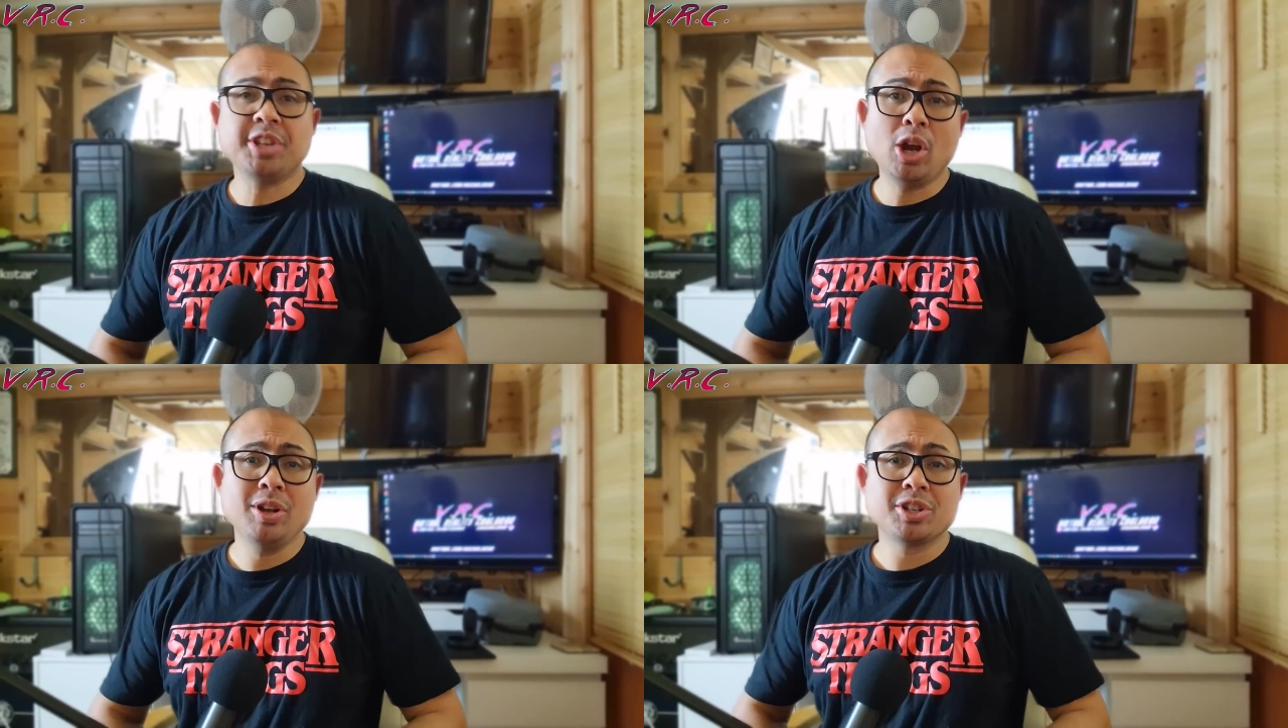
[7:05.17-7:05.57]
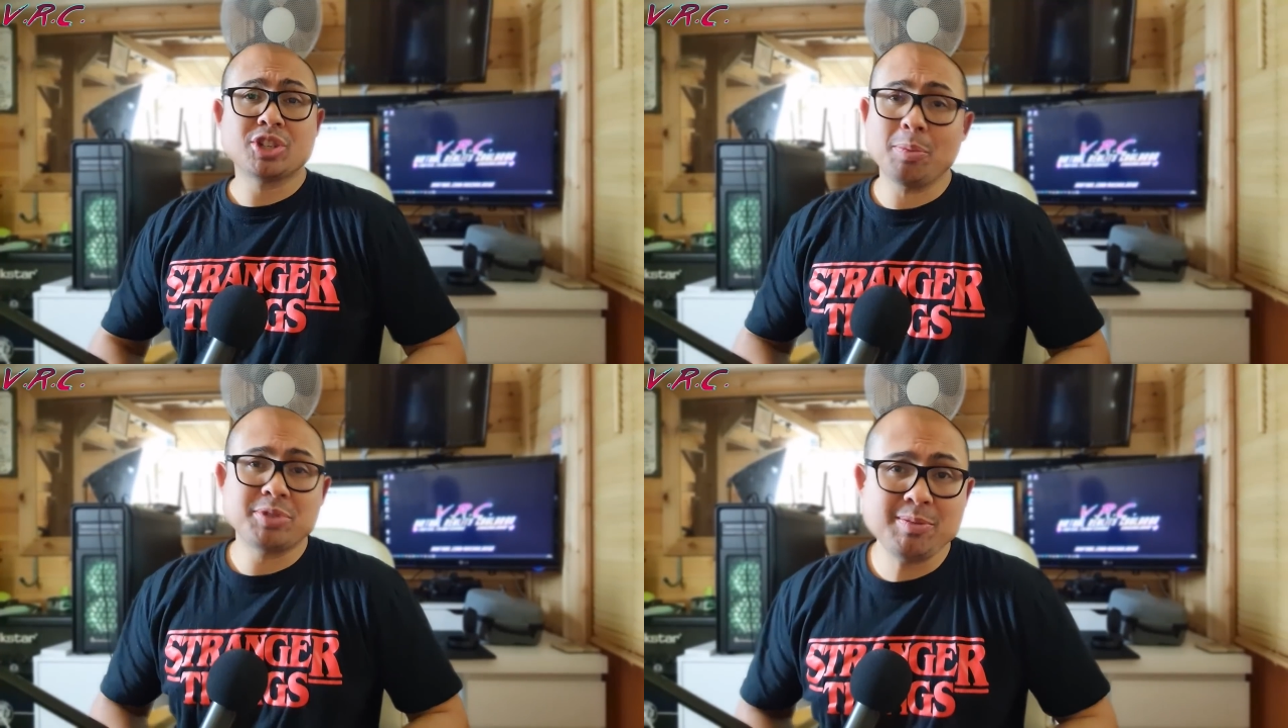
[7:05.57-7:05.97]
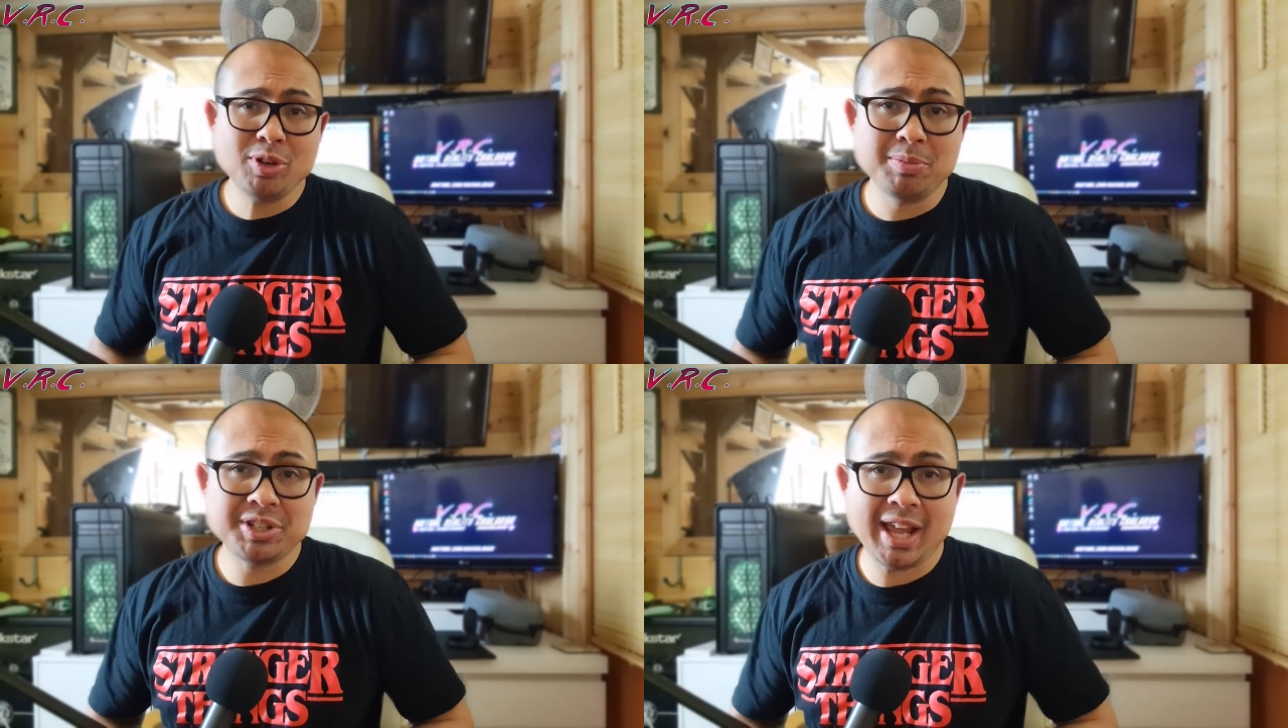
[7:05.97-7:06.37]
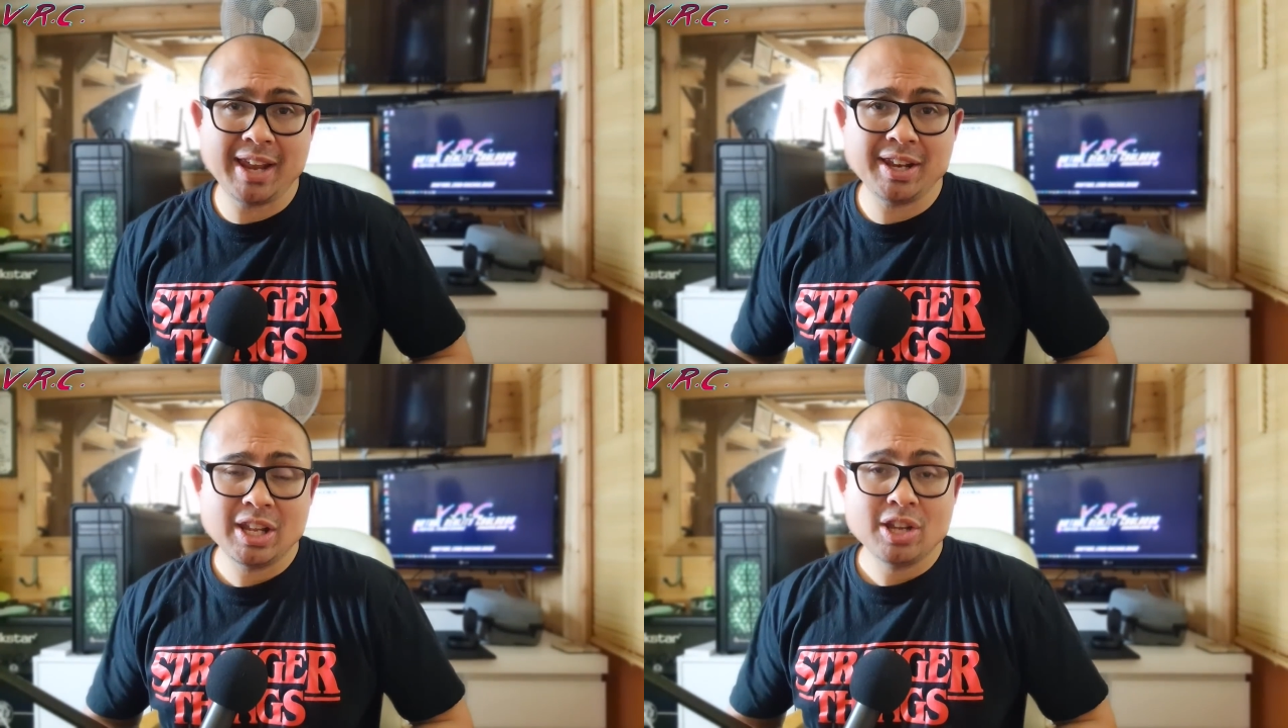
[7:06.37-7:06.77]
So, top tip number
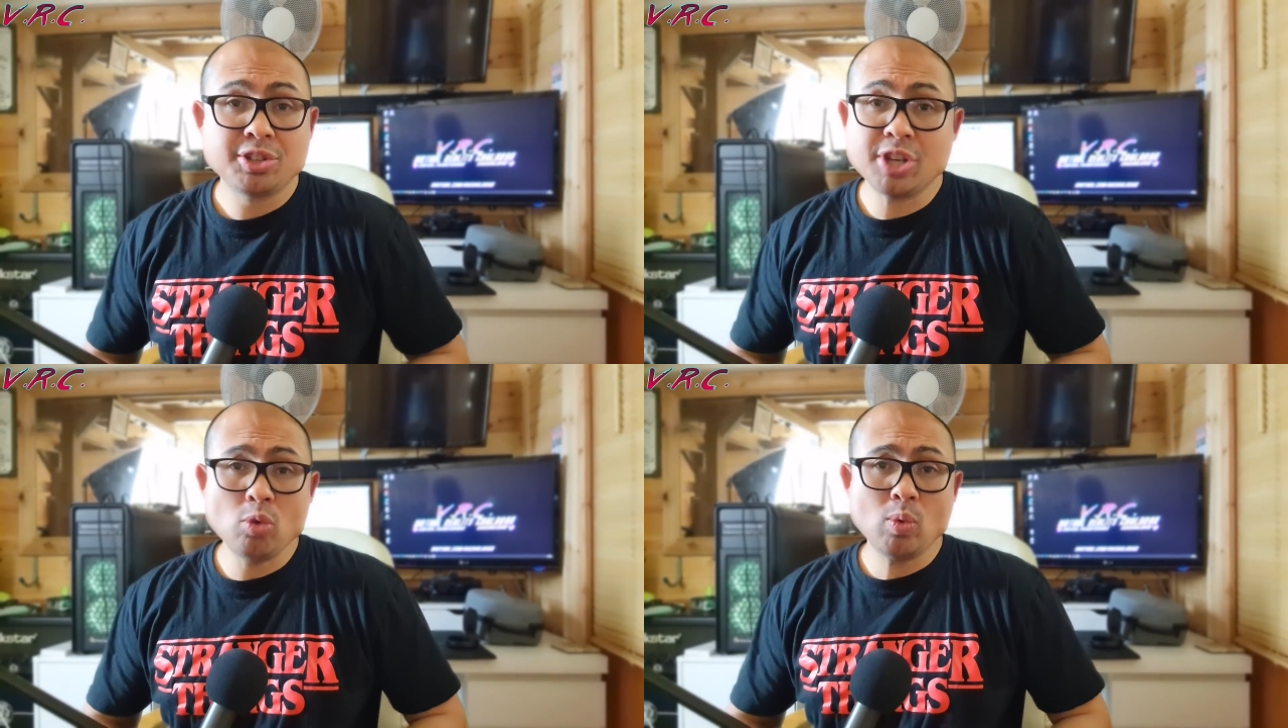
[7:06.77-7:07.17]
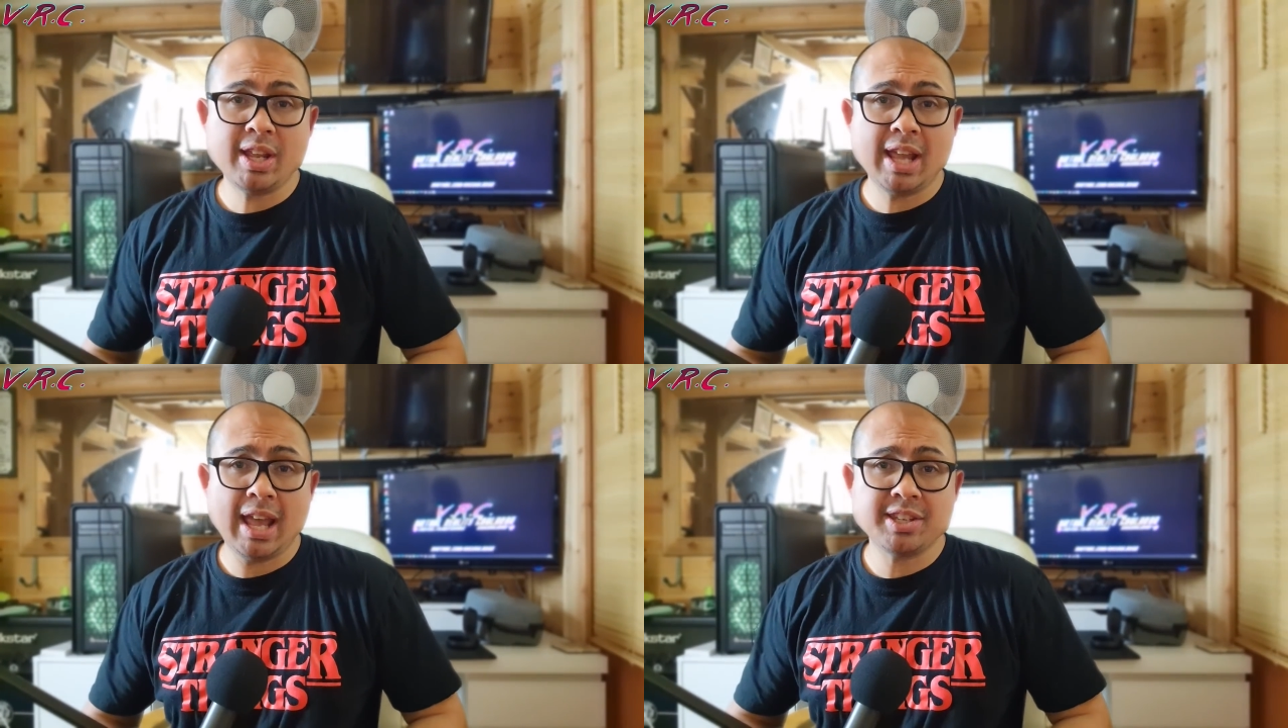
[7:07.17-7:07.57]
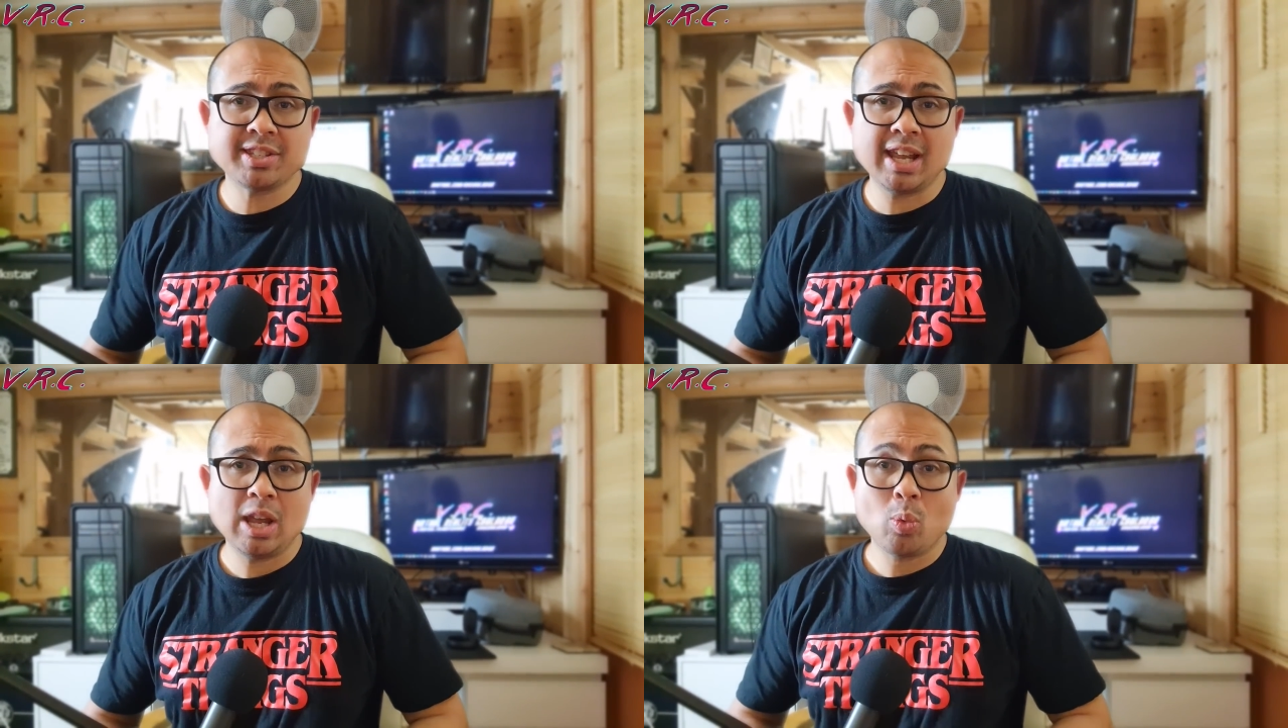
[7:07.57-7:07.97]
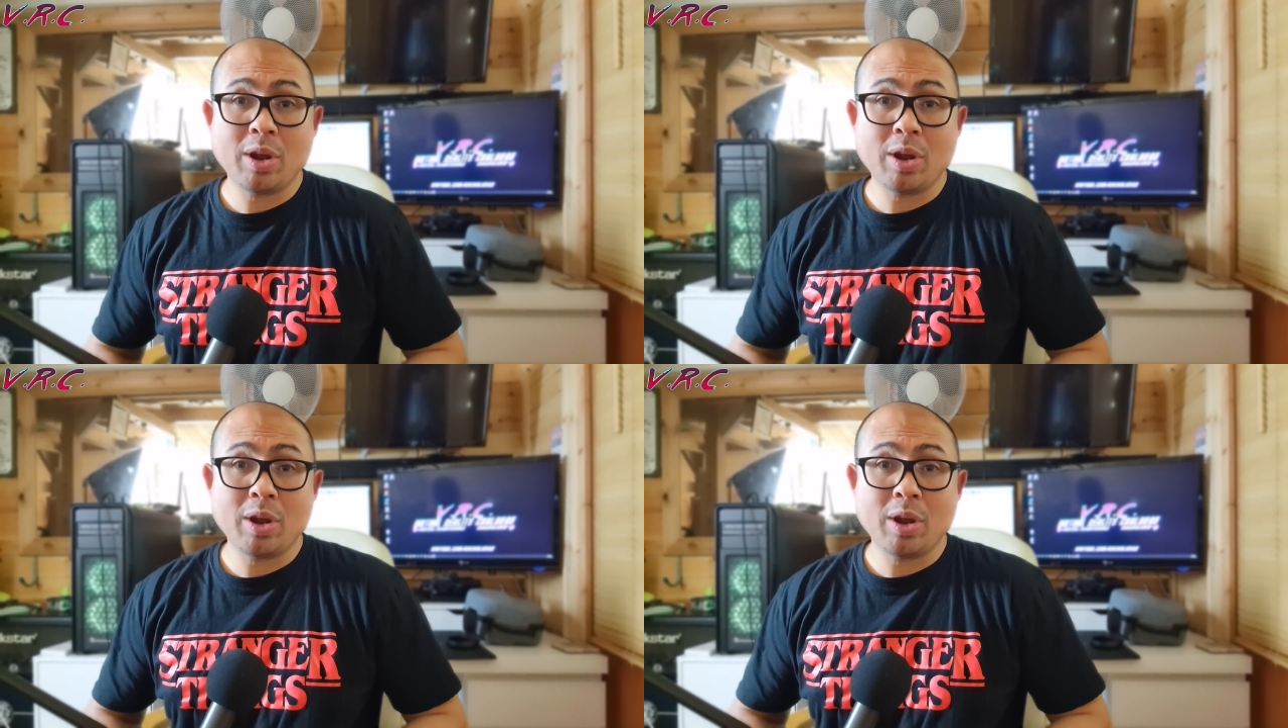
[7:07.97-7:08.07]
10. Don't wear your headset